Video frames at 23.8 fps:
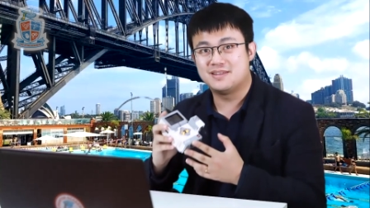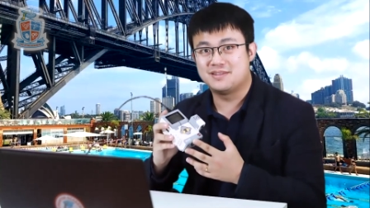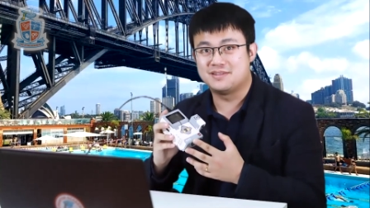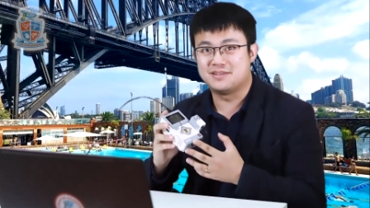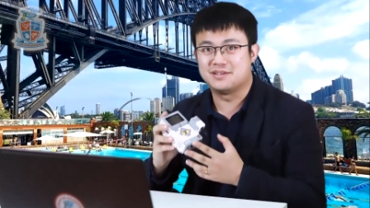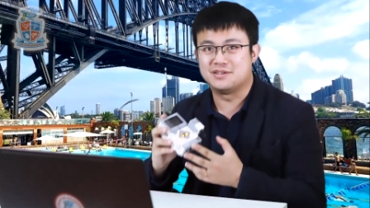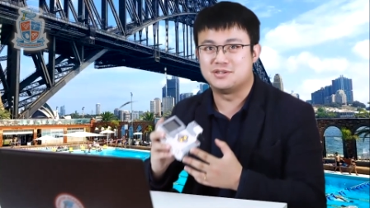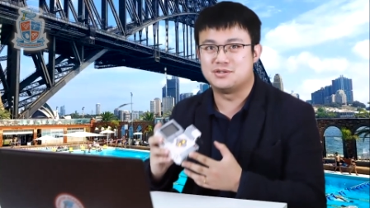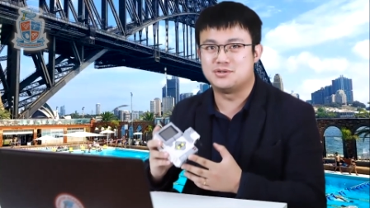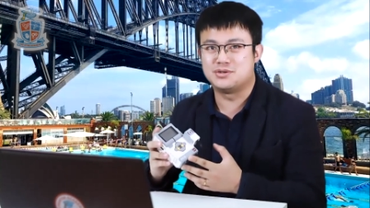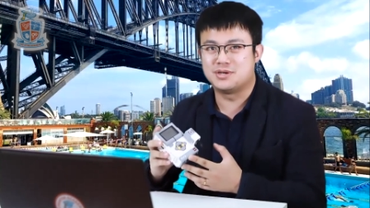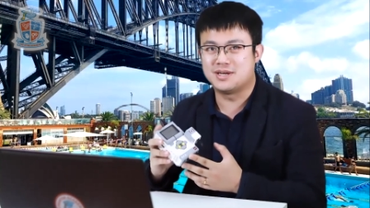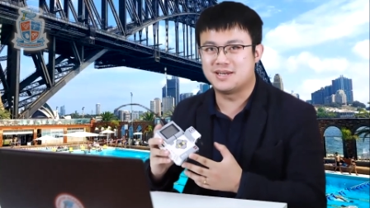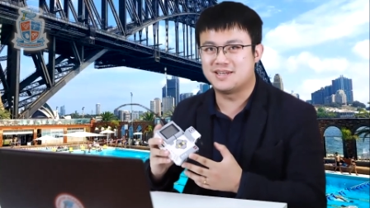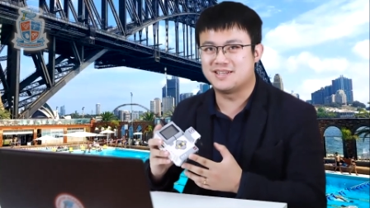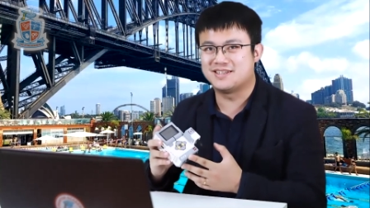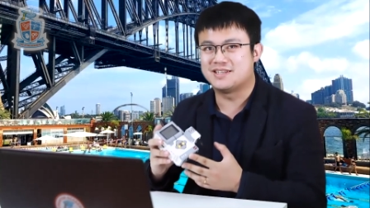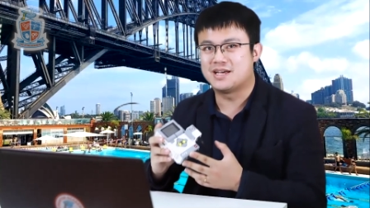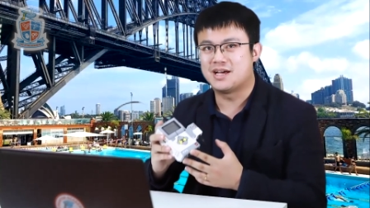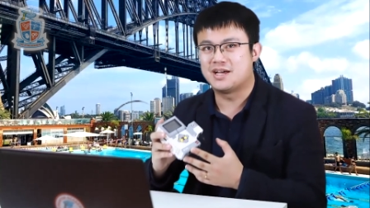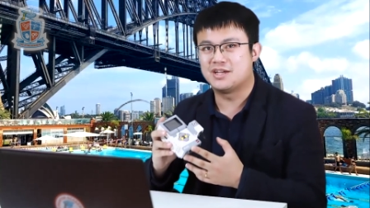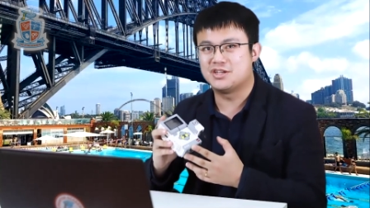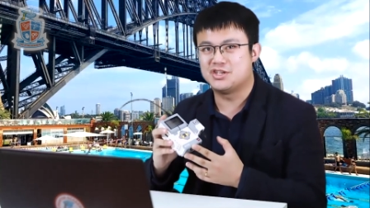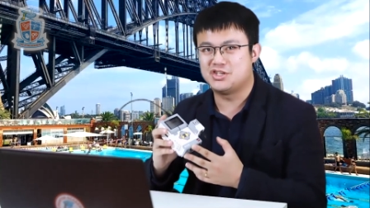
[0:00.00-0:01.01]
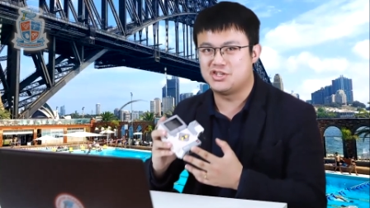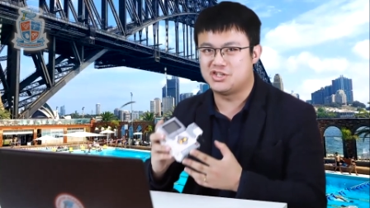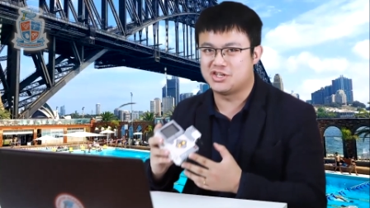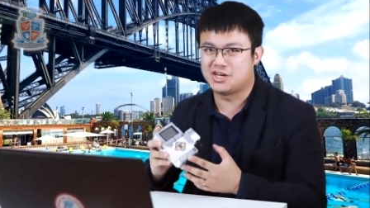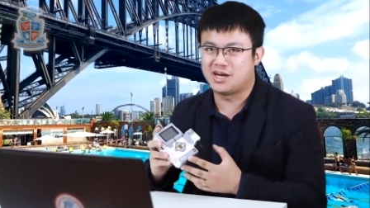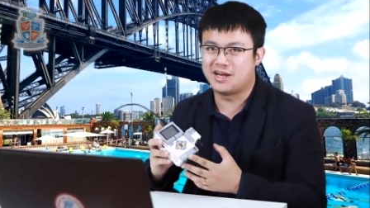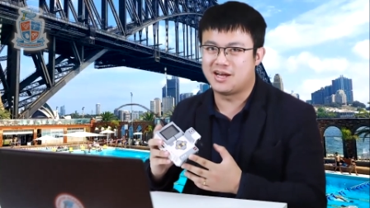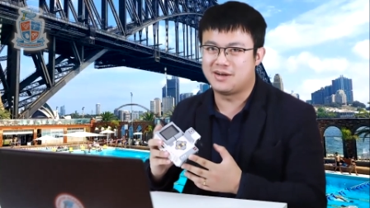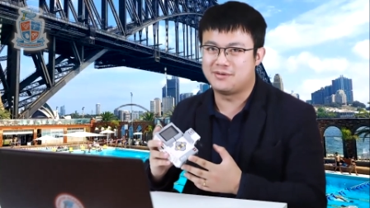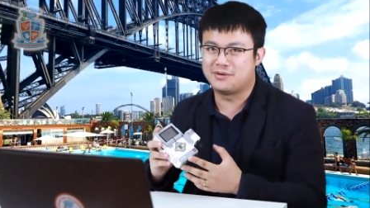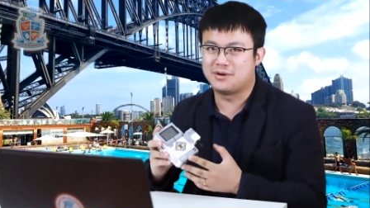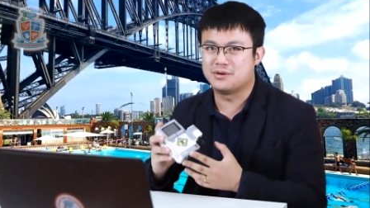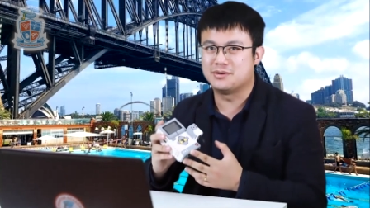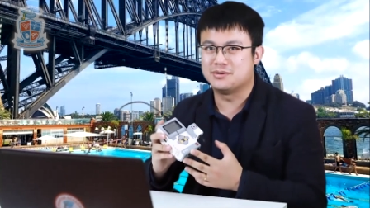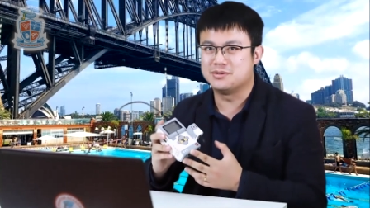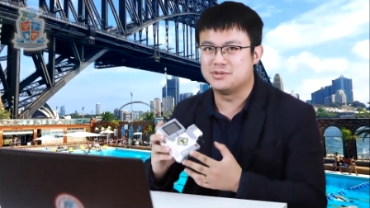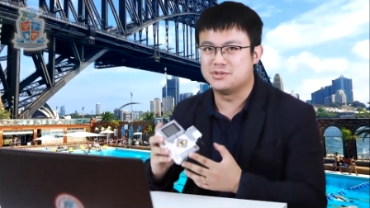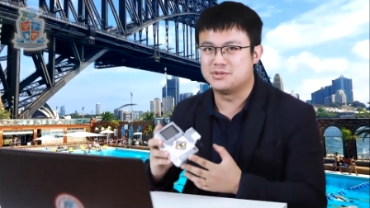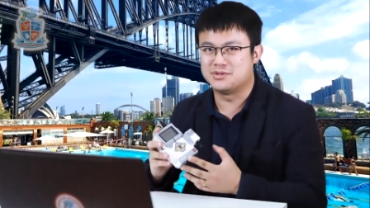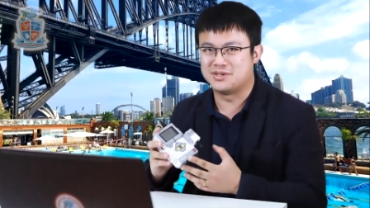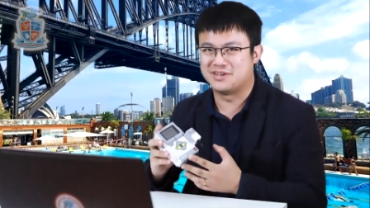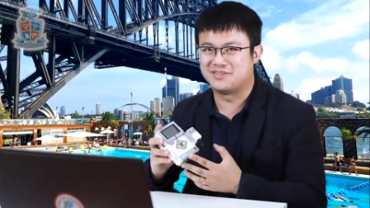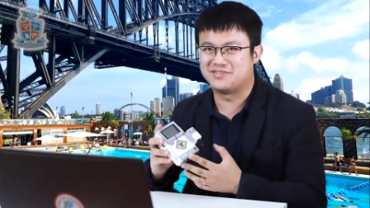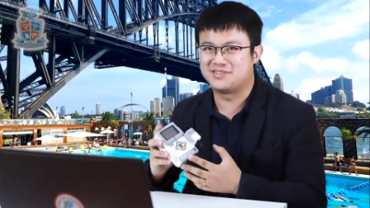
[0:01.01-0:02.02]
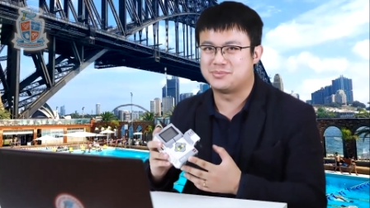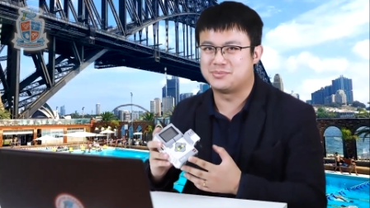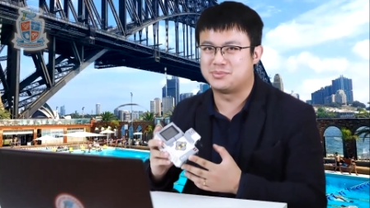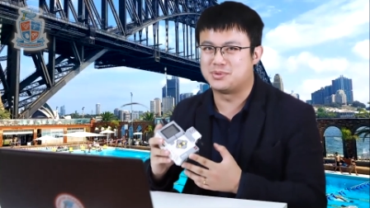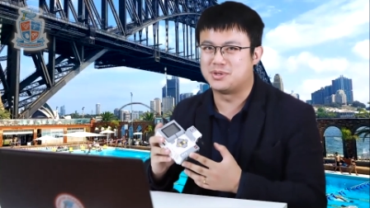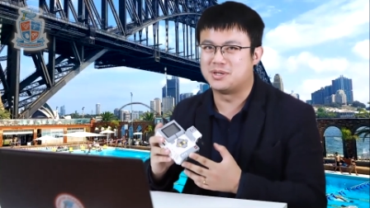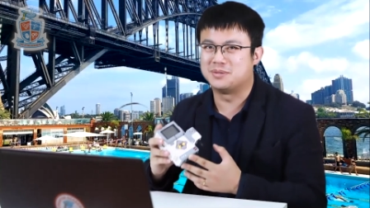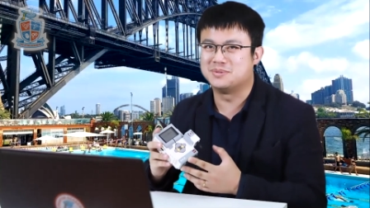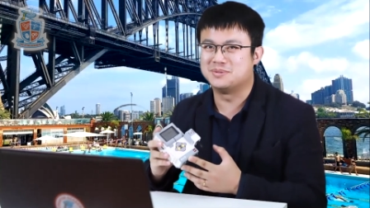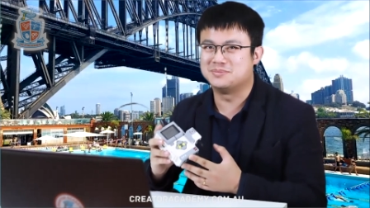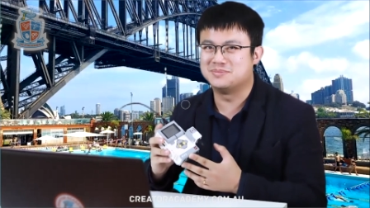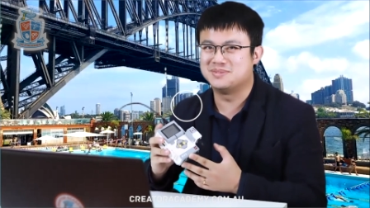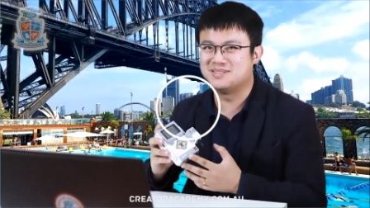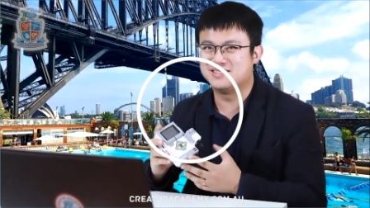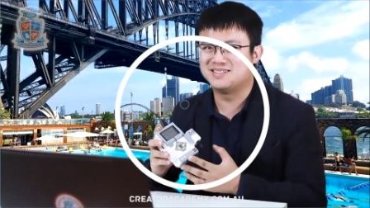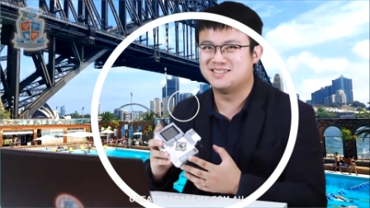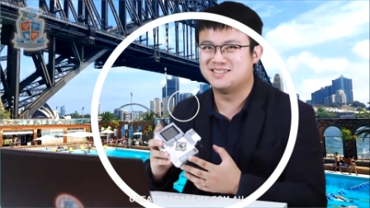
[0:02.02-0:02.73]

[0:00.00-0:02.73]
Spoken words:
the dreaded gyro drift problem.